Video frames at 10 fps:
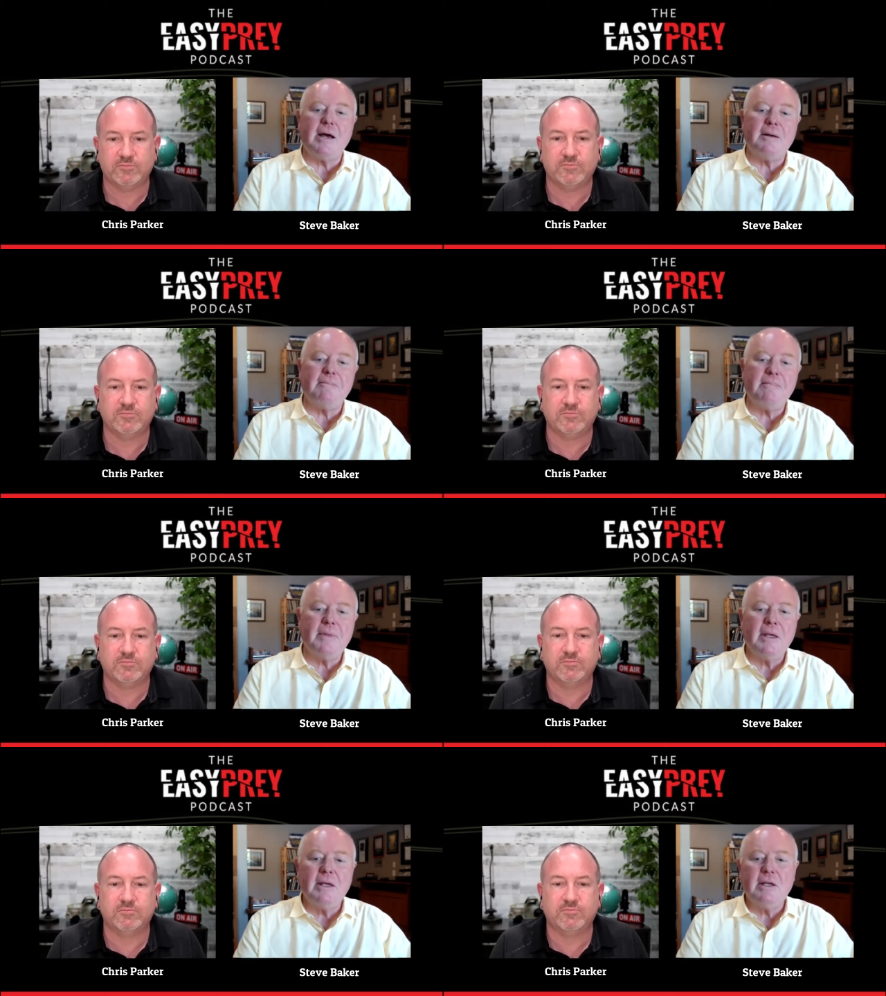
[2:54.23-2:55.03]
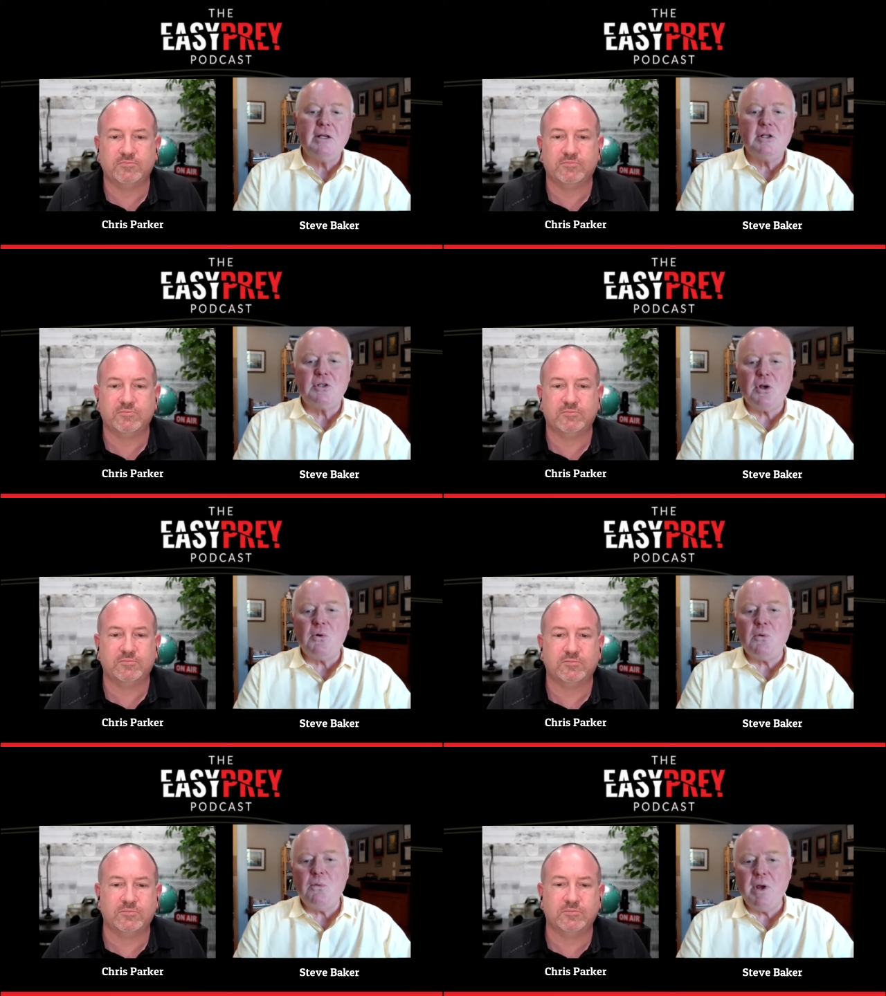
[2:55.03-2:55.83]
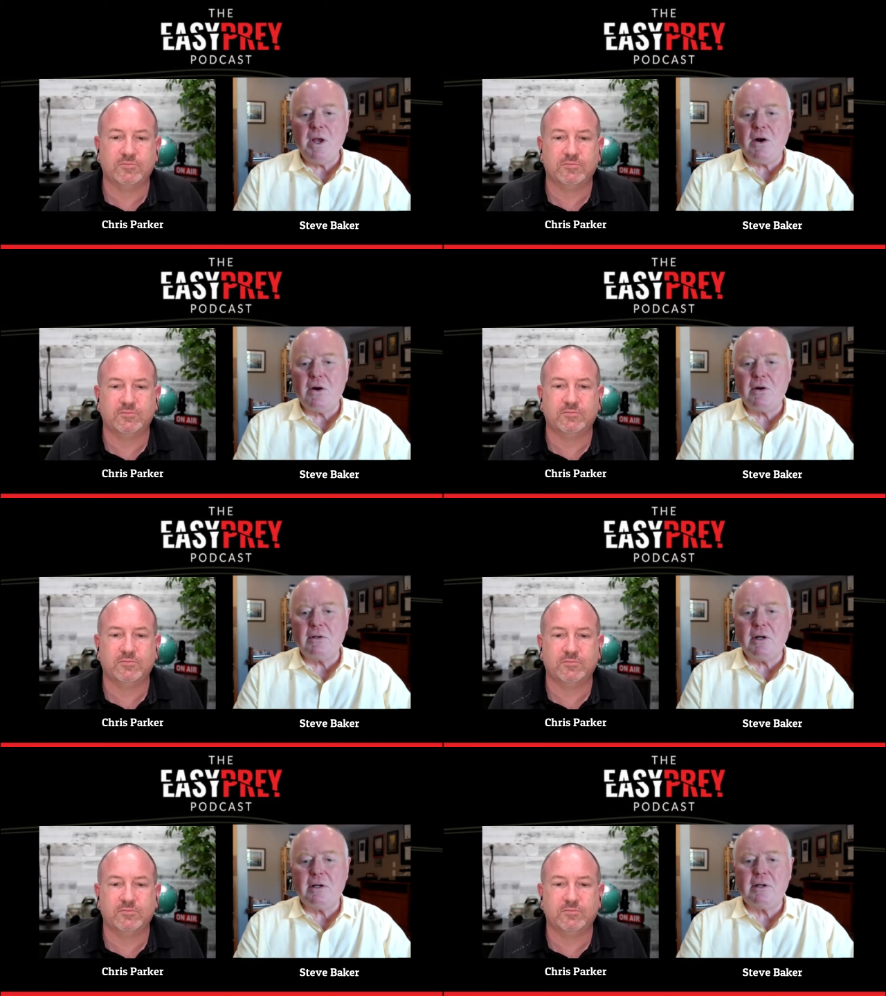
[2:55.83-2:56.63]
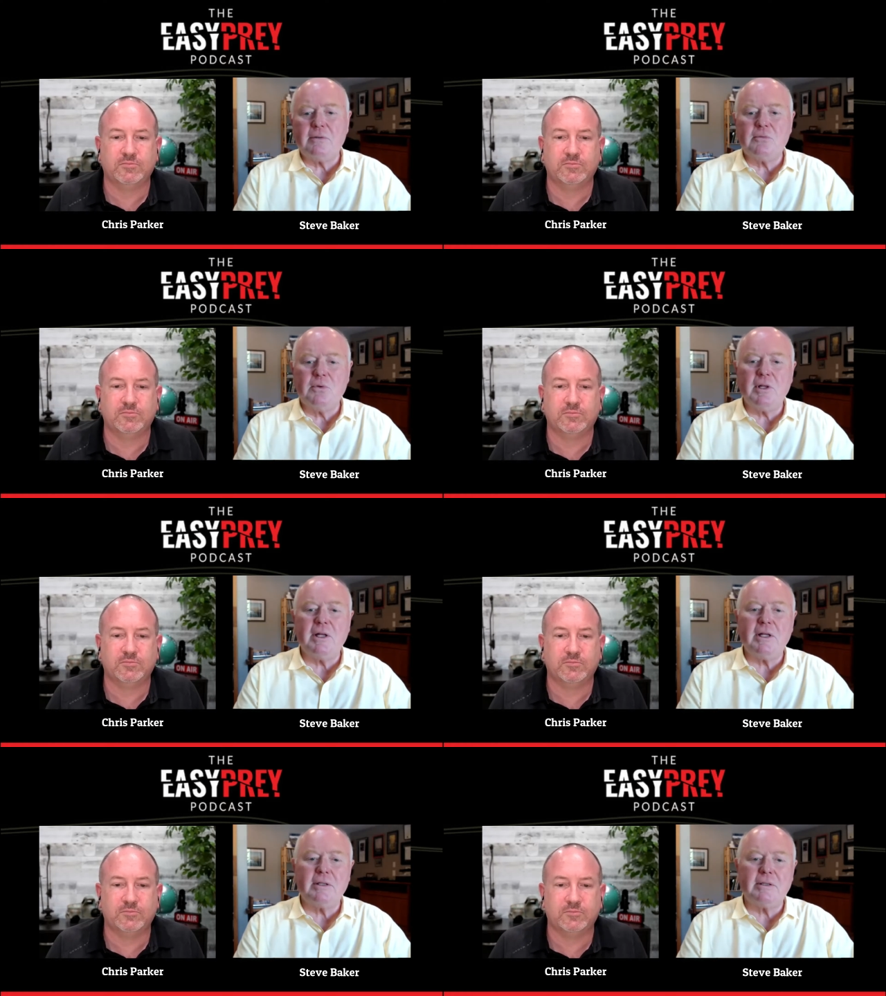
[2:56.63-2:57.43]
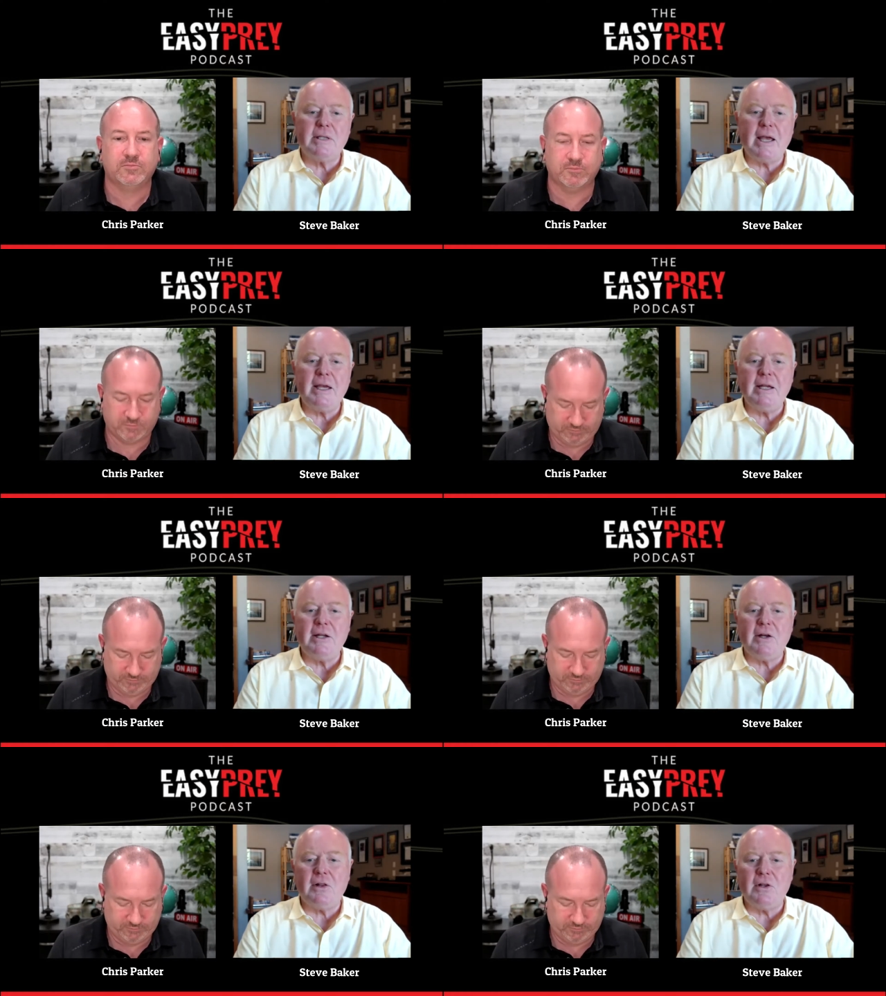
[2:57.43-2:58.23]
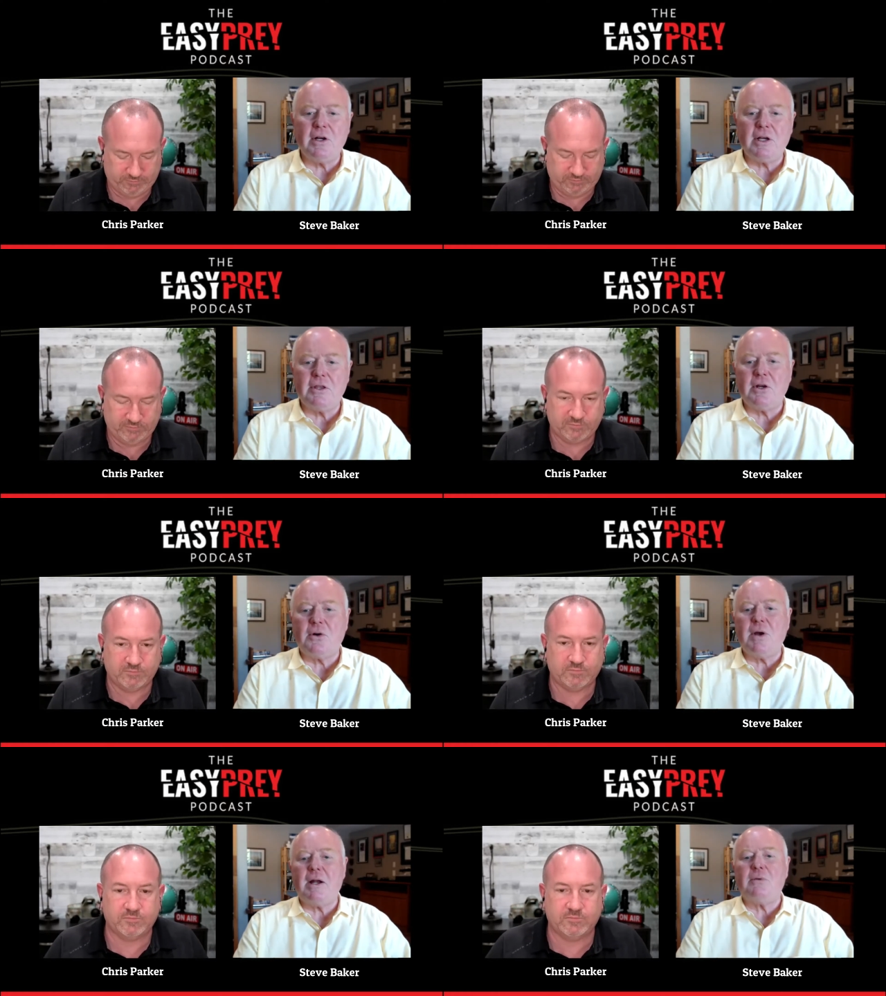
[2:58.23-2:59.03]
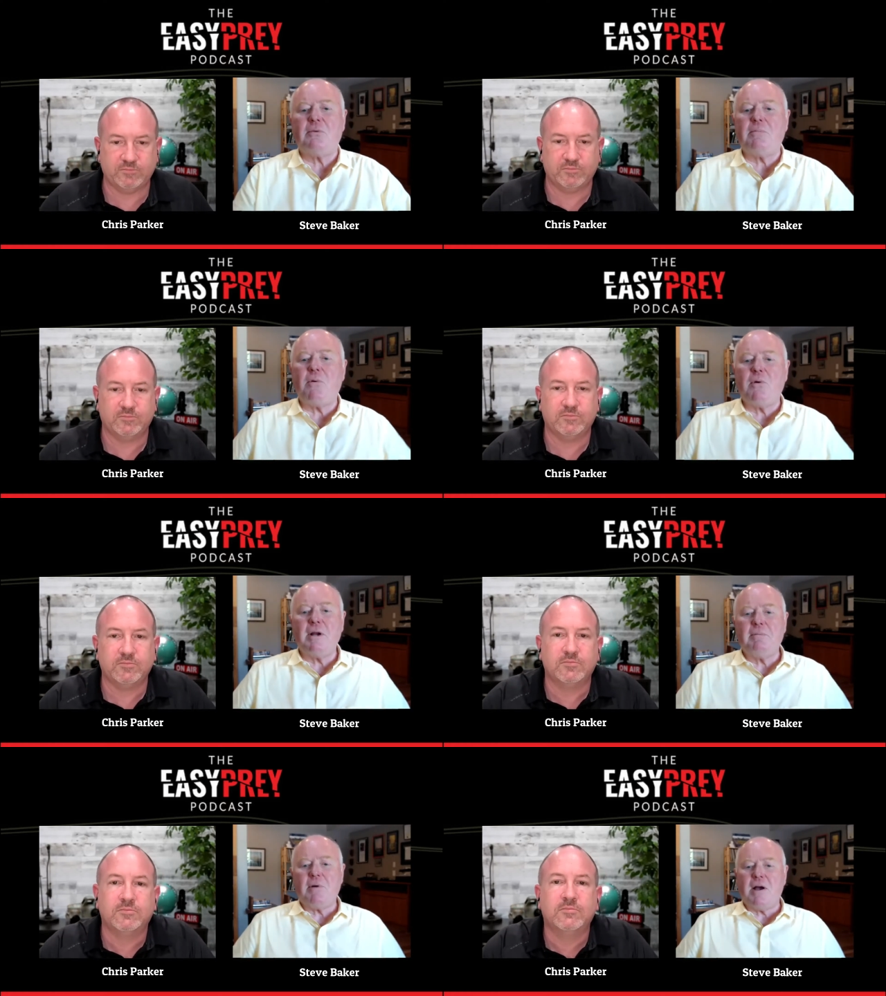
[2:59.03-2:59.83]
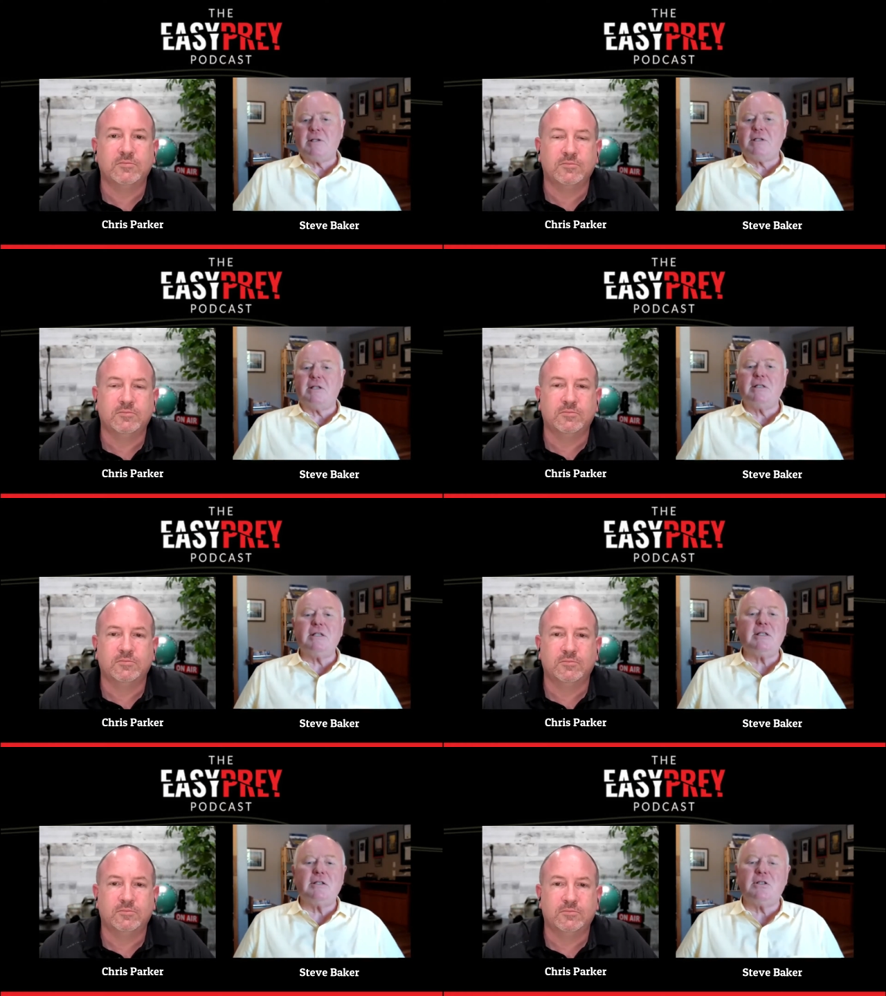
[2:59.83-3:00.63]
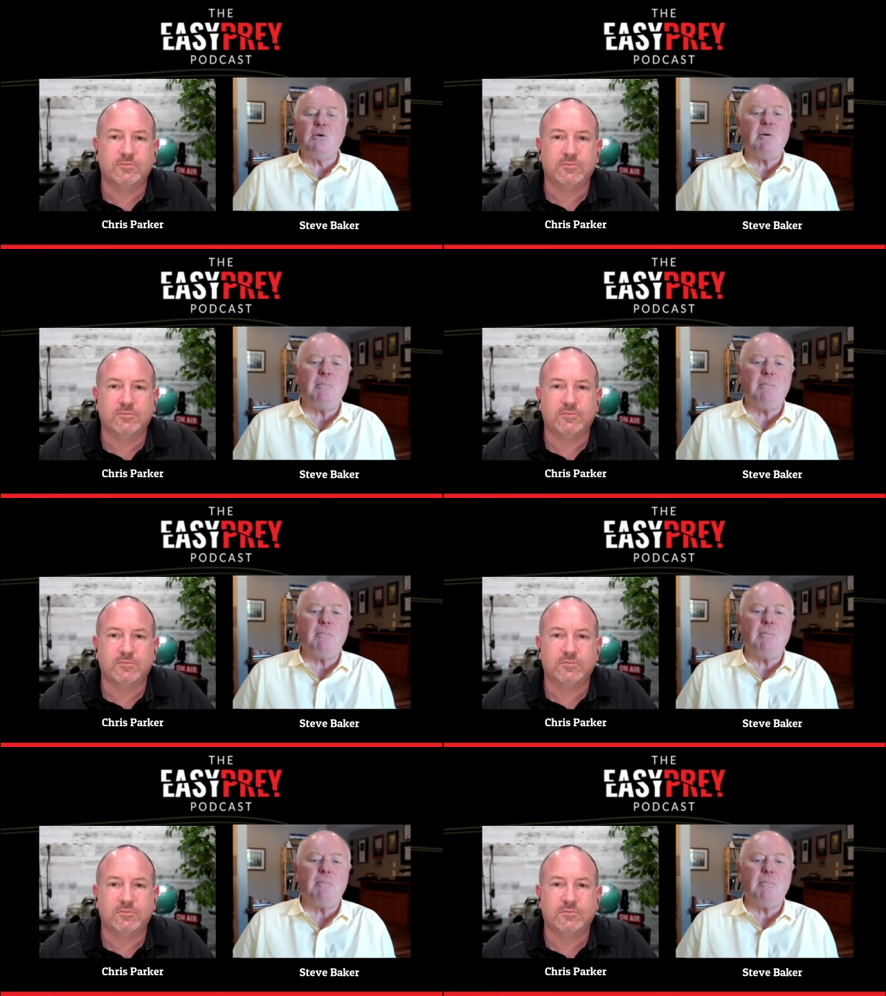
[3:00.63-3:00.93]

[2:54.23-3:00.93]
Speaker 1: Um, so we are really taking a look at the credit reporting process. This is so